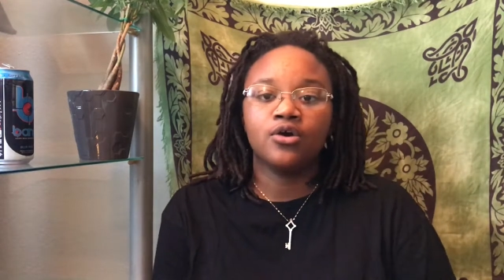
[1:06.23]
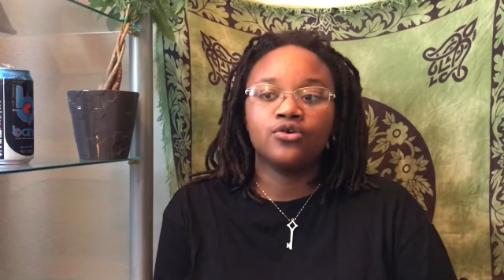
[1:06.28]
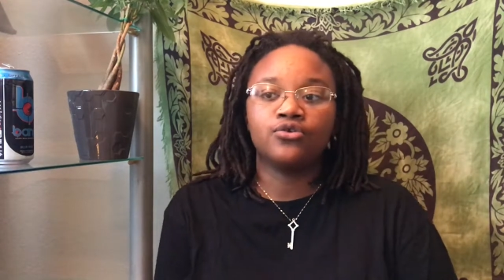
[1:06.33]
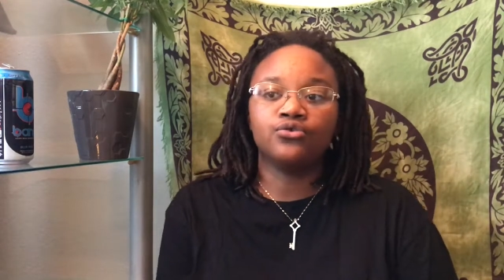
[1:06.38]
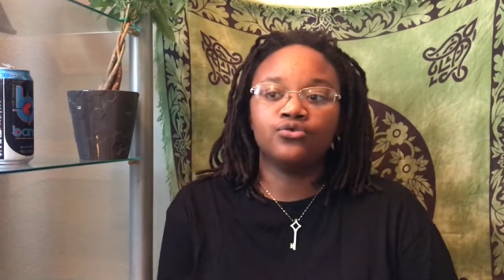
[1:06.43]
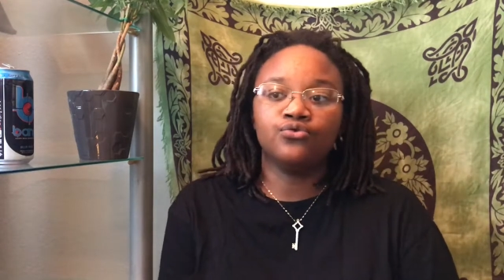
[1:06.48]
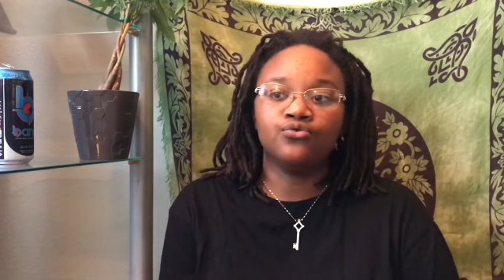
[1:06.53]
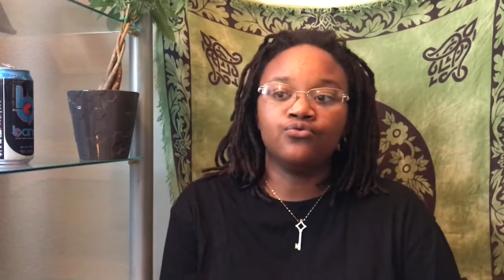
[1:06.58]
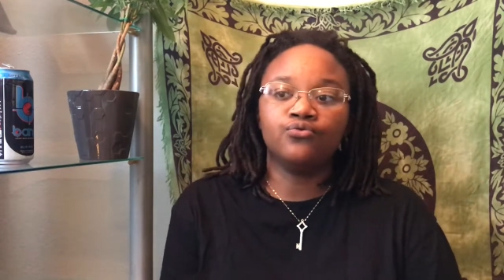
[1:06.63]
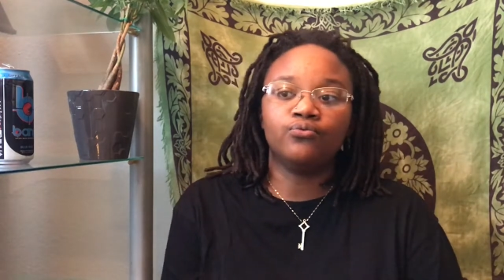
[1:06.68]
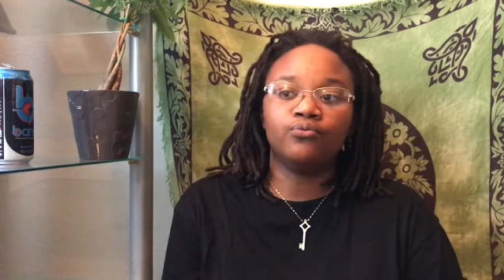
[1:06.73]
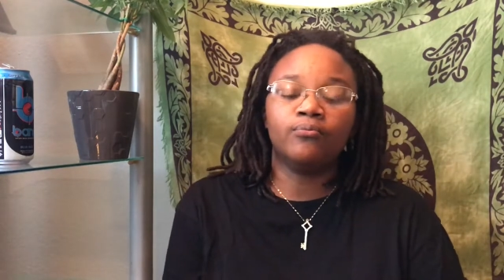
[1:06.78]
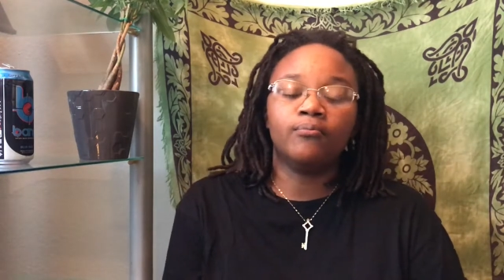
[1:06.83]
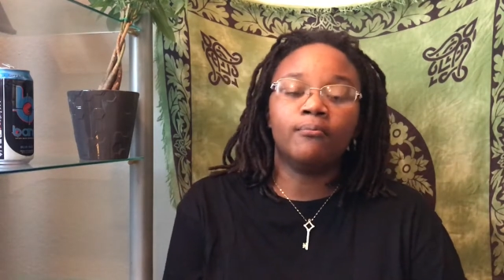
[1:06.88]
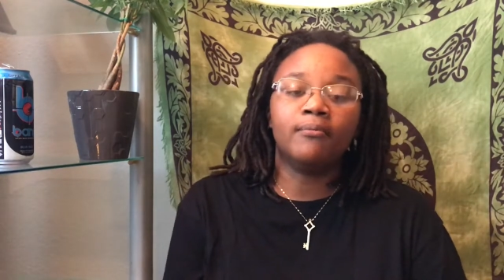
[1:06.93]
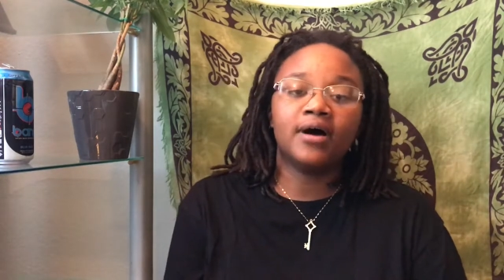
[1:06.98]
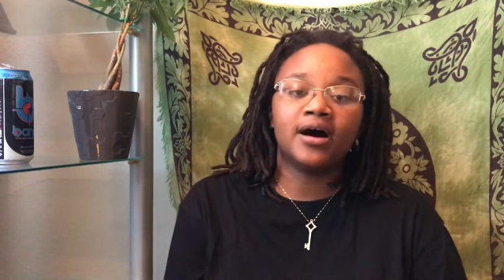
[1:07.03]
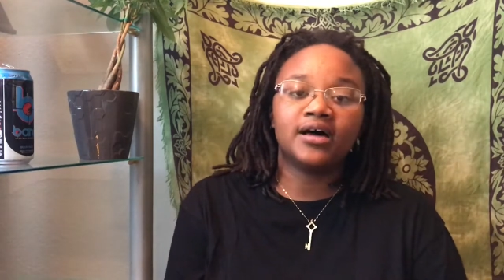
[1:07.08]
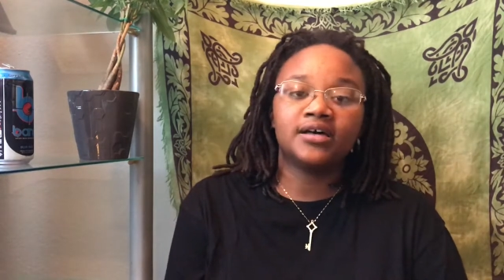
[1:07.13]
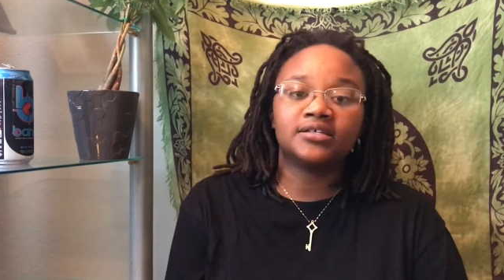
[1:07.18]
You
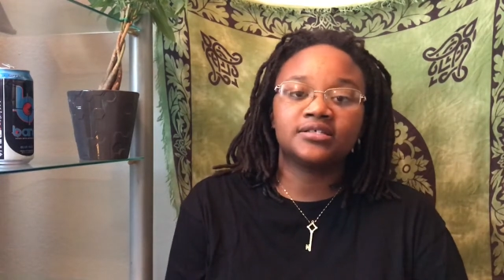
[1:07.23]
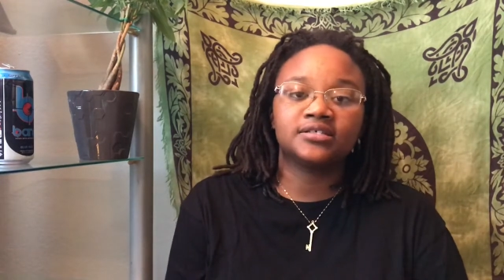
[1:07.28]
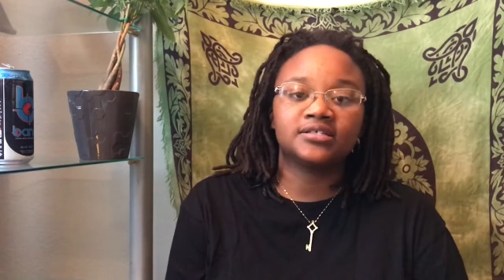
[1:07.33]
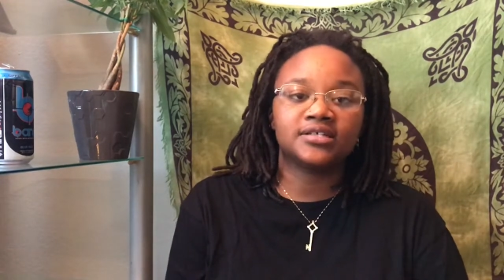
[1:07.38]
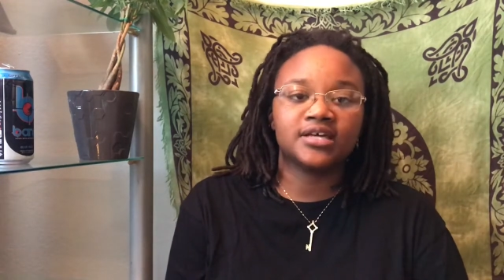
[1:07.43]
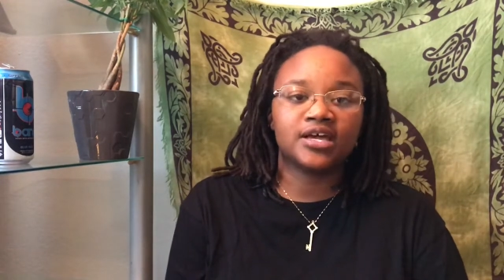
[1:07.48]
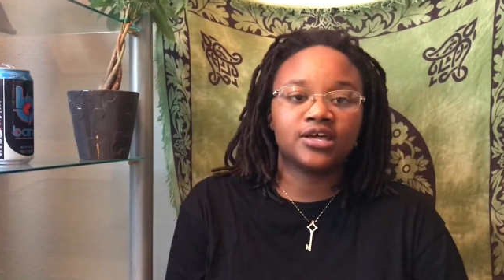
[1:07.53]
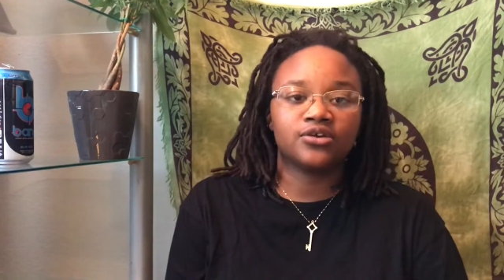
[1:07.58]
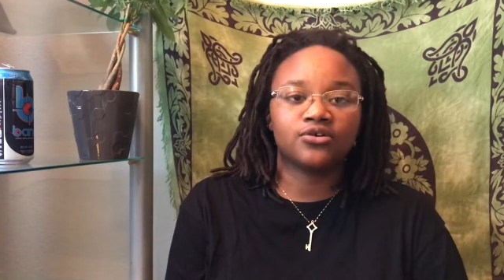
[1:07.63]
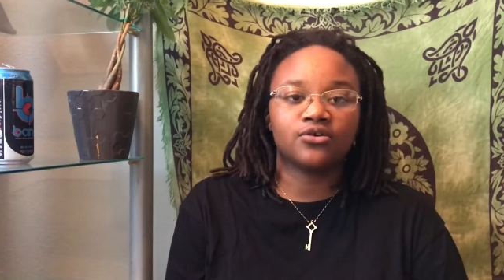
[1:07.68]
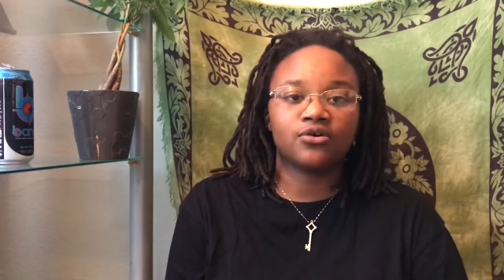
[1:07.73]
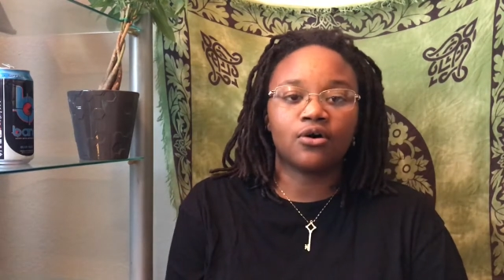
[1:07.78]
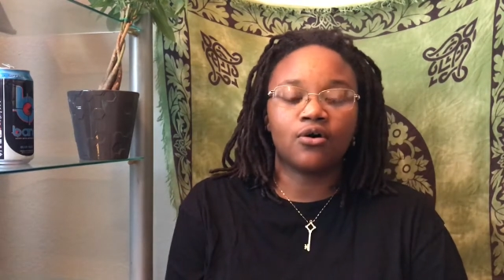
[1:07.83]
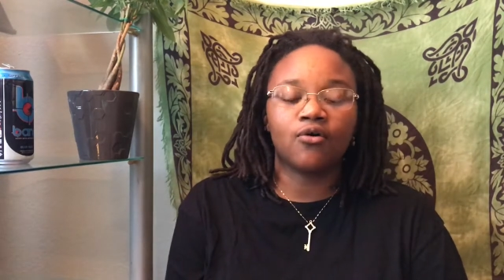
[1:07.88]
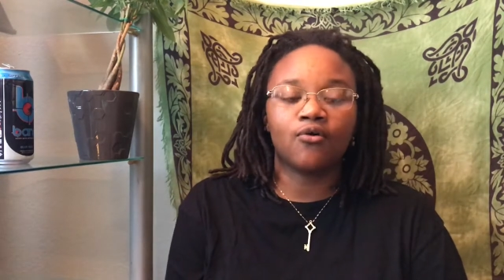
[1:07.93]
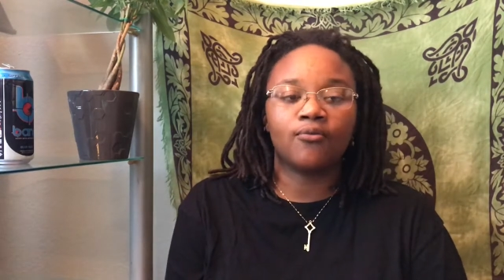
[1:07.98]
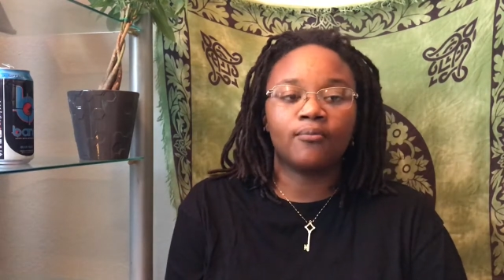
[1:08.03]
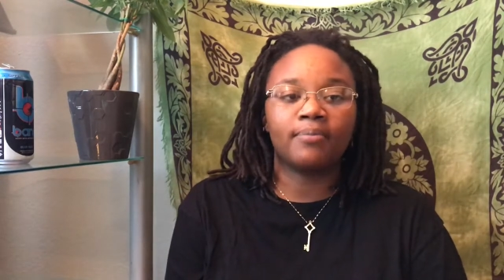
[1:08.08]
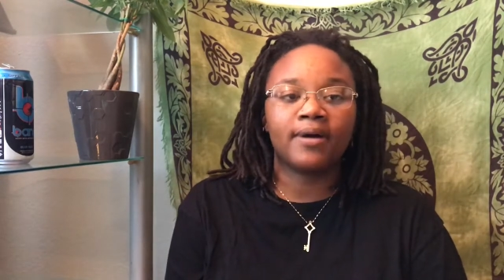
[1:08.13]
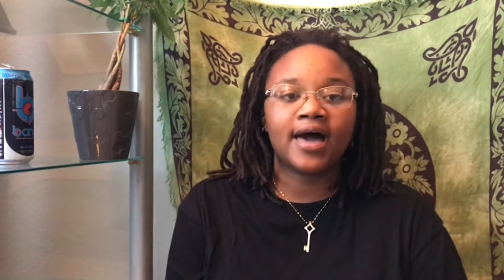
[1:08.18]
must take your
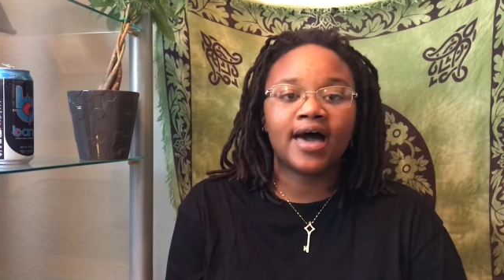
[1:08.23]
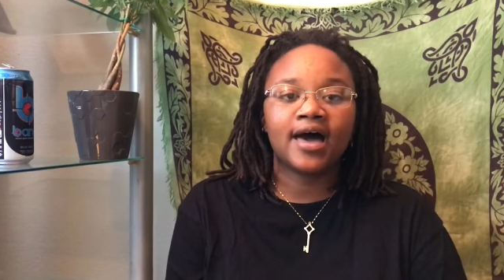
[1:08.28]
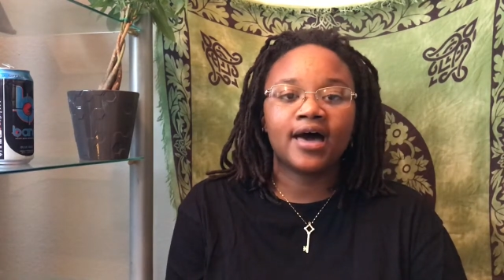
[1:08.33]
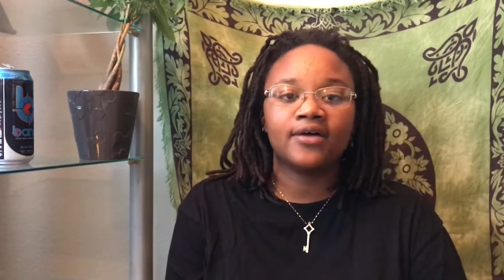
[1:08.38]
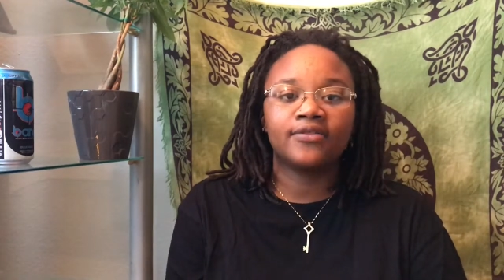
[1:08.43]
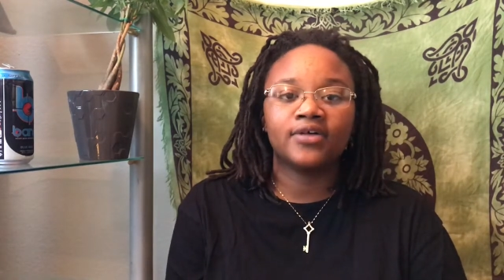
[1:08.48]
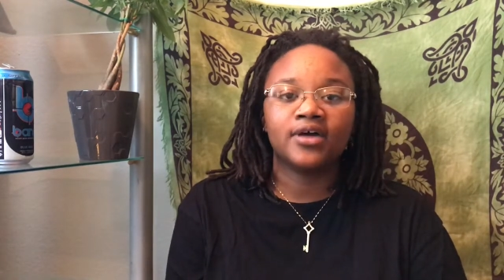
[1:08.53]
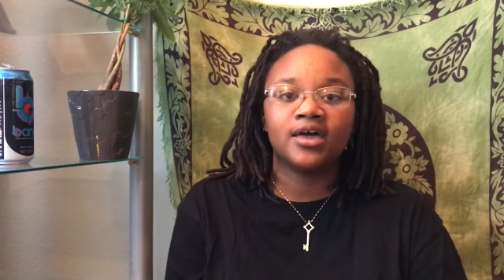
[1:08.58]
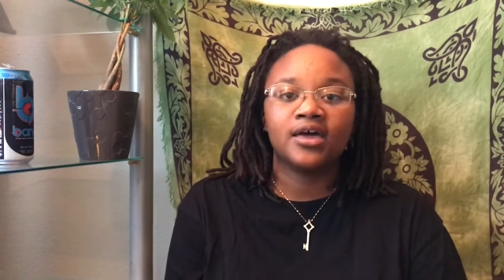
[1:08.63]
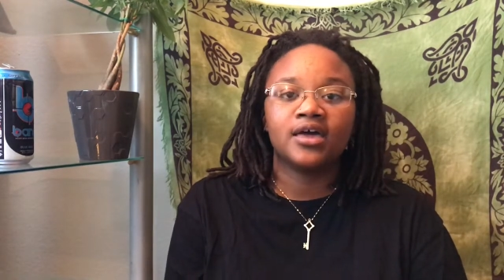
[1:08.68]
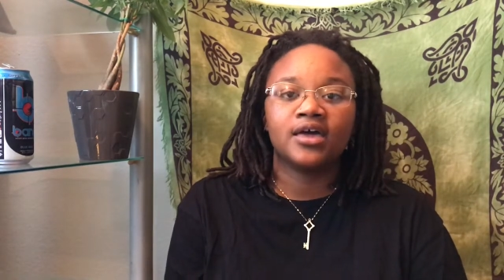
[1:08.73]
own path,